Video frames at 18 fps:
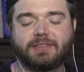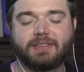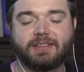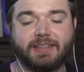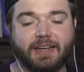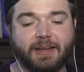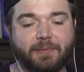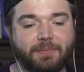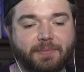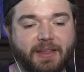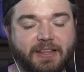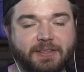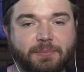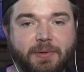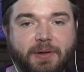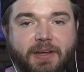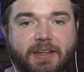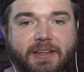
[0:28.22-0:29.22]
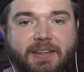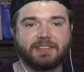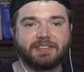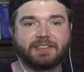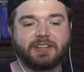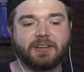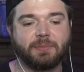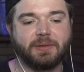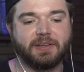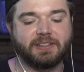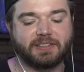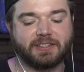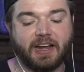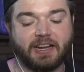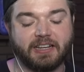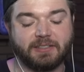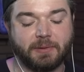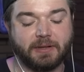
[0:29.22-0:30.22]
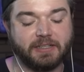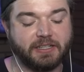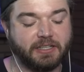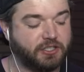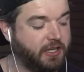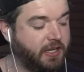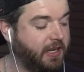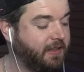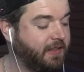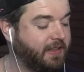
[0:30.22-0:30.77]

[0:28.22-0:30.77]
Yeah, that's my. It's gonna be Scotty's my DJ.